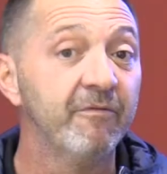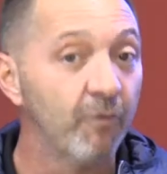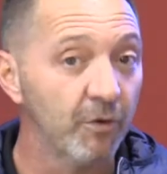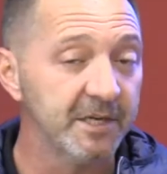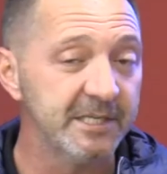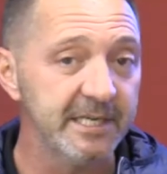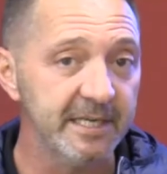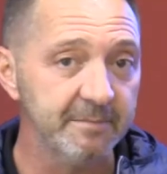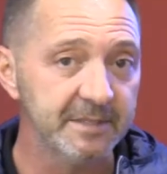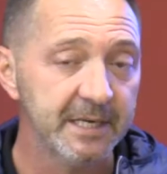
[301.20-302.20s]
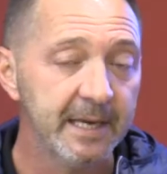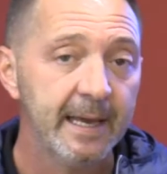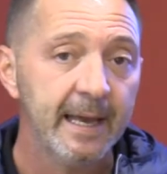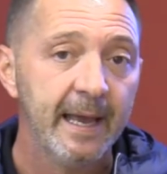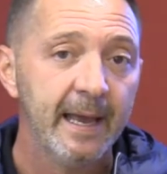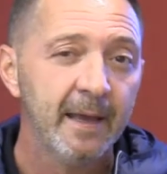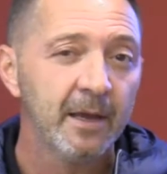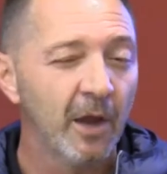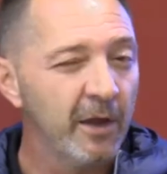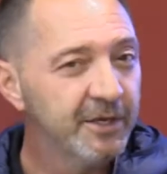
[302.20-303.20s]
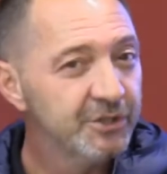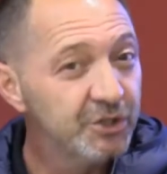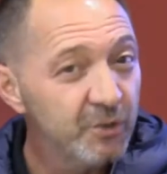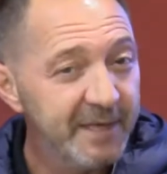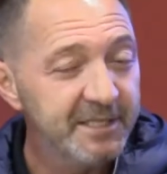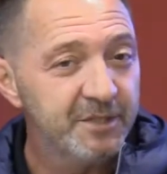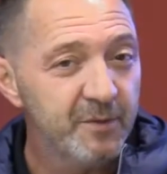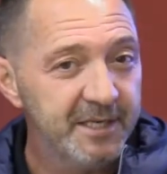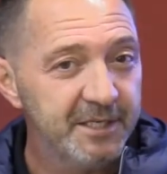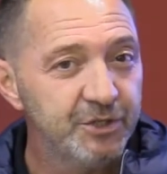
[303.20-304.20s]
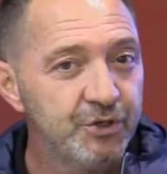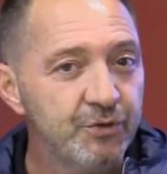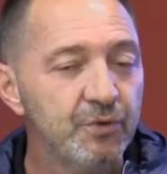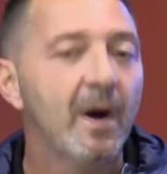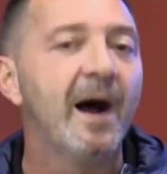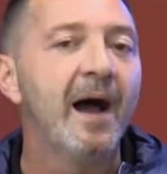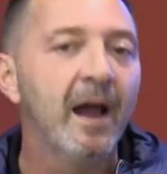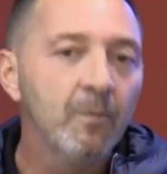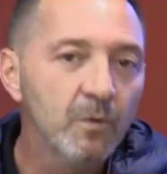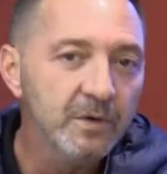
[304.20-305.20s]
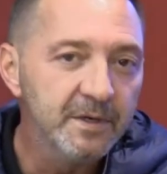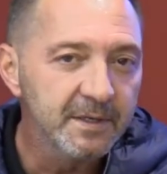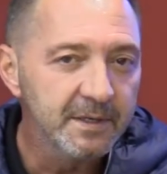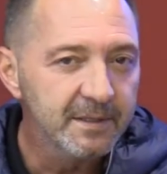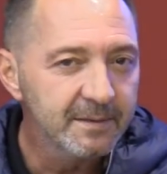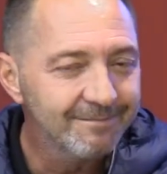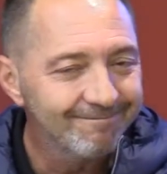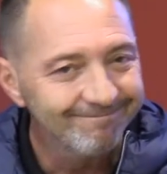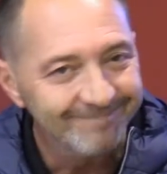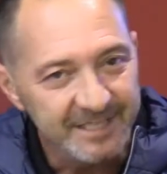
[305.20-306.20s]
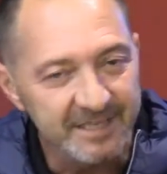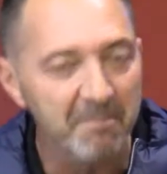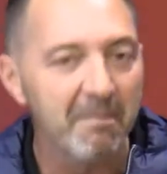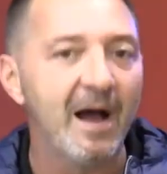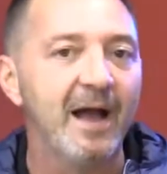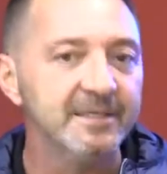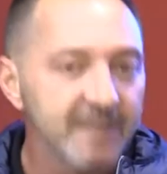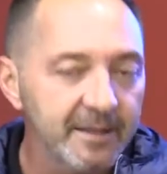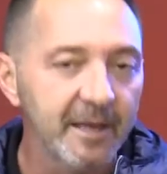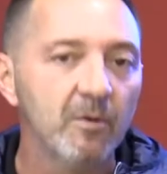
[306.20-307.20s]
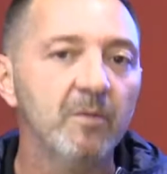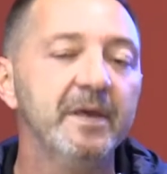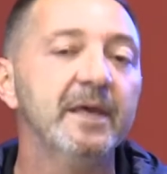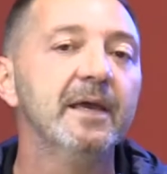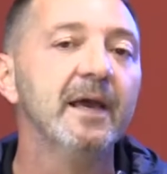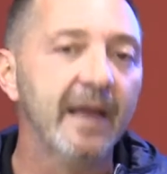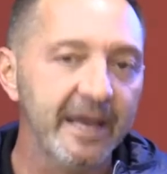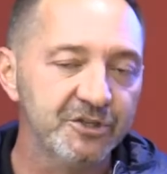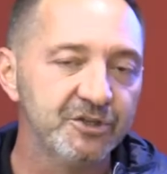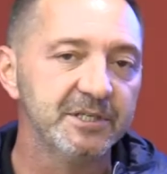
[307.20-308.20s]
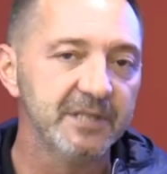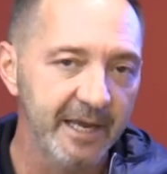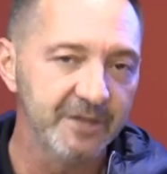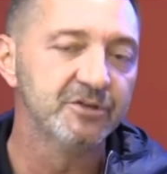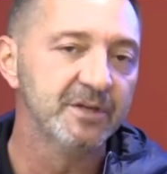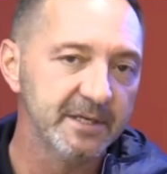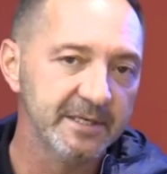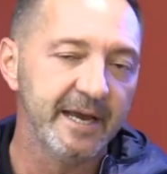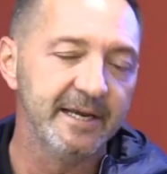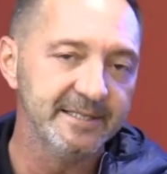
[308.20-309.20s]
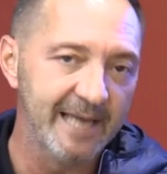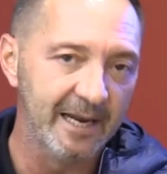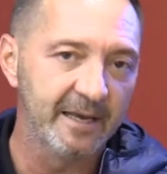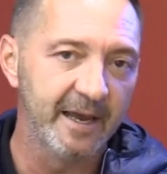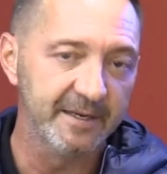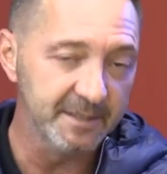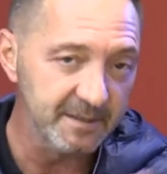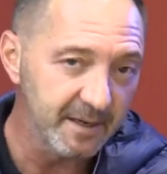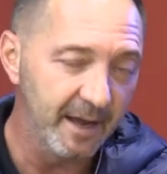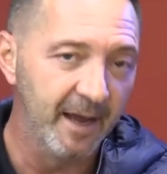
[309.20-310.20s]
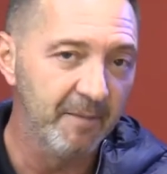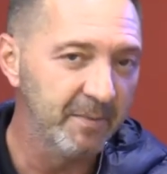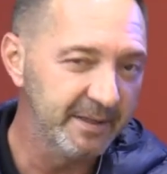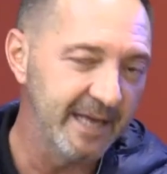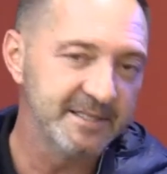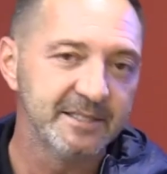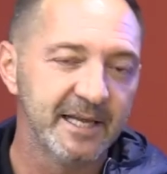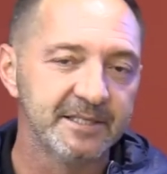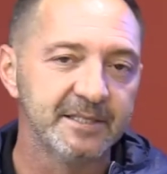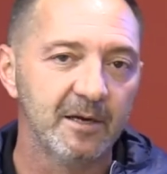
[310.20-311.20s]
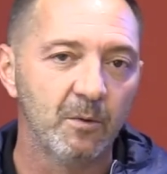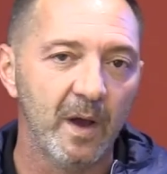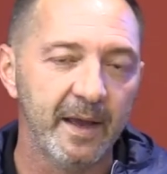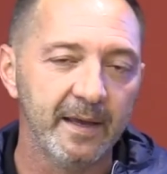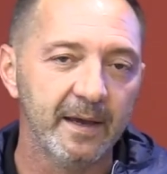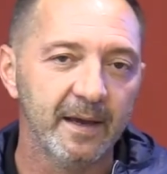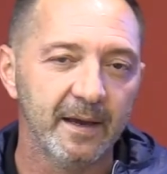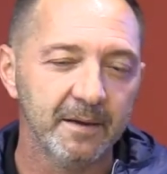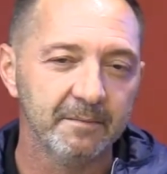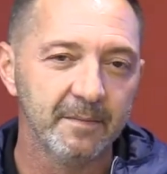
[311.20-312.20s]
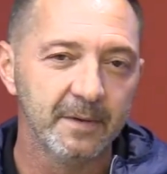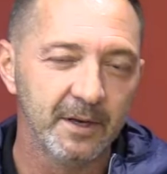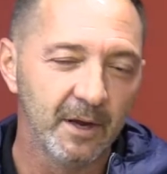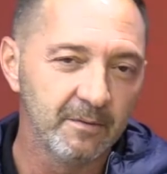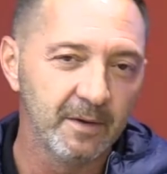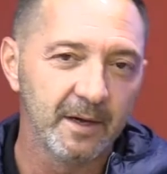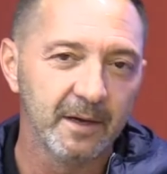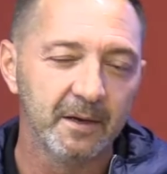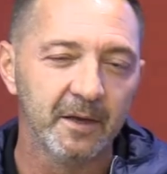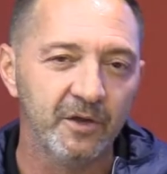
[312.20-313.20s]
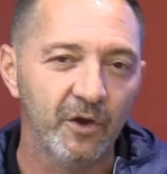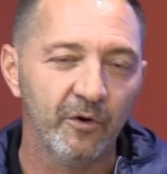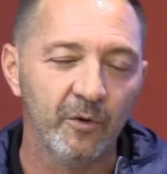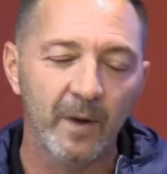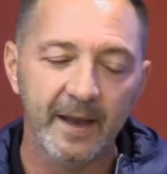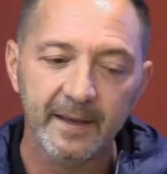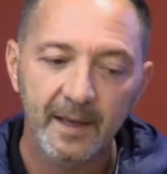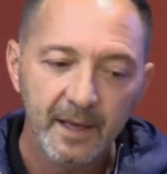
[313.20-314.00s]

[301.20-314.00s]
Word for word: for the teams. Going into 2022, I would surmise that there will be extra extra days allocated, um, but that's that's still away, um, you know, a, a year away.